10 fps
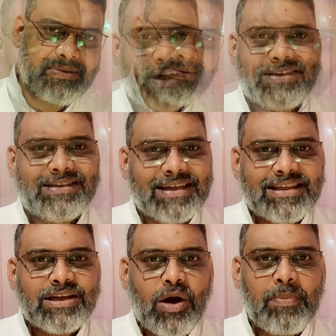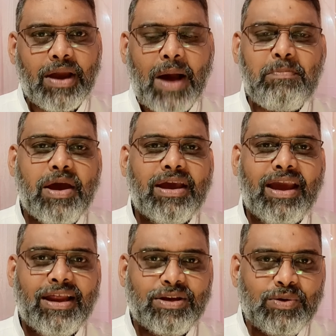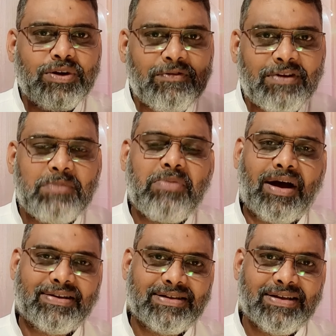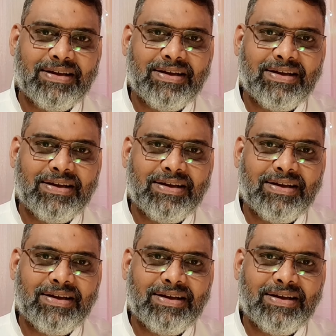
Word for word: Friends, this topic I'm making in two different parts.